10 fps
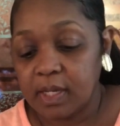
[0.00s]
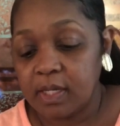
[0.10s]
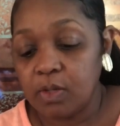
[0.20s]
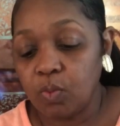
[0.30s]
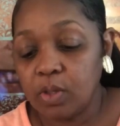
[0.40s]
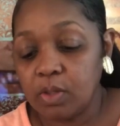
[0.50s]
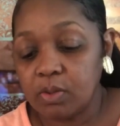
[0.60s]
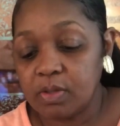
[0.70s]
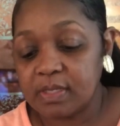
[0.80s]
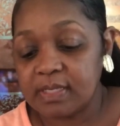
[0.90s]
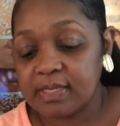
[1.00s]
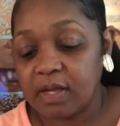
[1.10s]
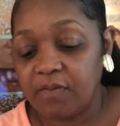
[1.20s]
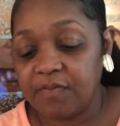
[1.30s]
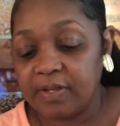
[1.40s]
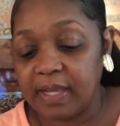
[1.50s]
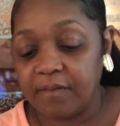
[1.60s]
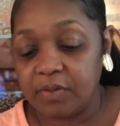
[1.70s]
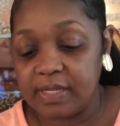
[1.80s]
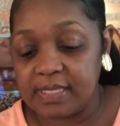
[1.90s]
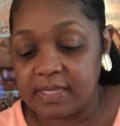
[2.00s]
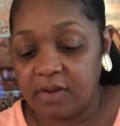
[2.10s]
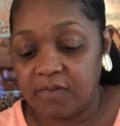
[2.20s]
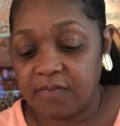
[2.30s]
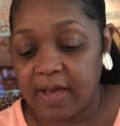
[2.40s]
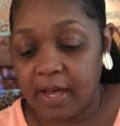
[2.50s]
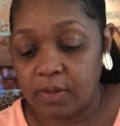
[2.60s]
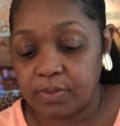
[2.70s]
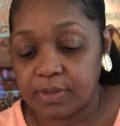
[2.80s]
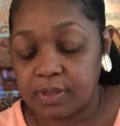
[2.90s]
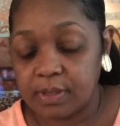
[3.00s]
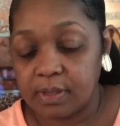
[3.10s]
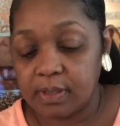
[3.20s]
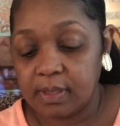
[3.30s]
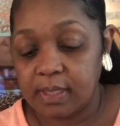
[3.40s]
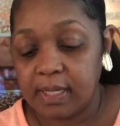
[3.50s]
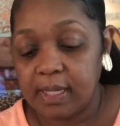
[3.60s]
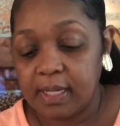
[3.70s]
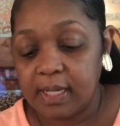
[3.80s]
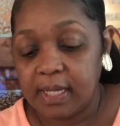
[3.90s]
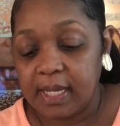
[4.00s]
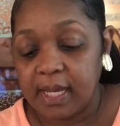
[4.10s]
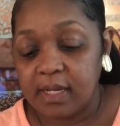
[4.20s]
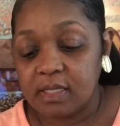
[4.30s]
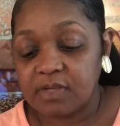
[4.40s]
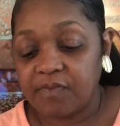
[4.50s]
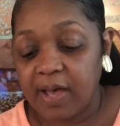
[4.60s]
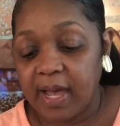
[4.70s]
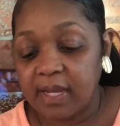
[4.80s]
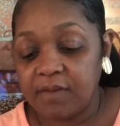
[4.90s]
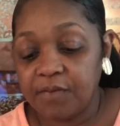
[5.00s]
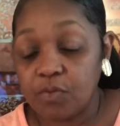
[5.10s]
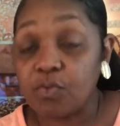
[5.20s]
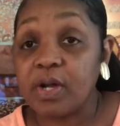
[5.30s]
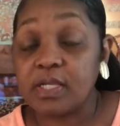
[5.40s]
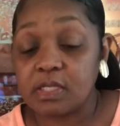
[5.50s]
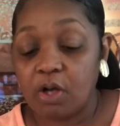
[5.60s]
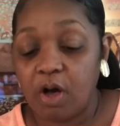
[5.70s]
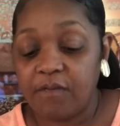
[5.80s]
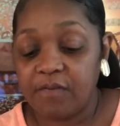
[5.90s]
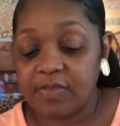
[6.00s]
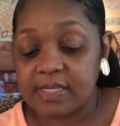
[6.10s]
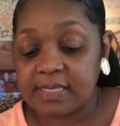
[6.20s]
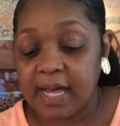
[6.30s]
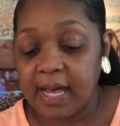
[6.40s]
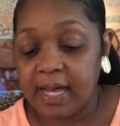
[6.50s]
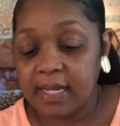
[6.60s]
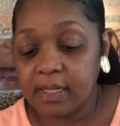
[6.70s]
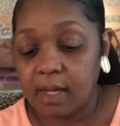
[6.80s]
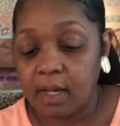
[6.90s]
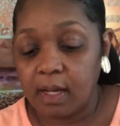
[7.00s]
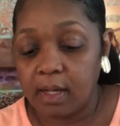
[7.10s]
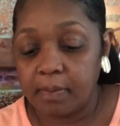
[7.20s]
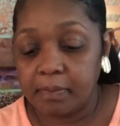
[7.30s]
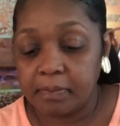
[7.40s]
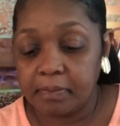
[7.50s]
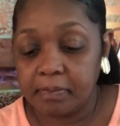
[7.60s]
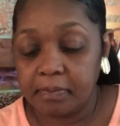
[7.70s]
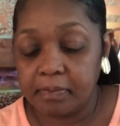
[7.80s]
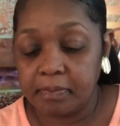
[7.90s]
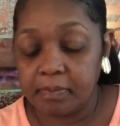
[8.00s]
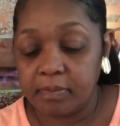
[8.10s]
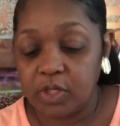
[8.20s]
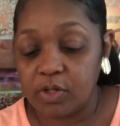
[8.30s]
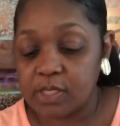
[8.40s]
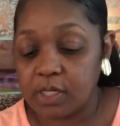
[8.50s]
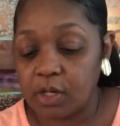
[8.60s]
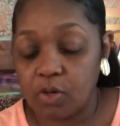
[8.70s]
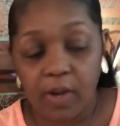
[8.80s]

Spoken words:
and it will self-level itself out. And it's fine if it runs off of the side. You know, it's gonna go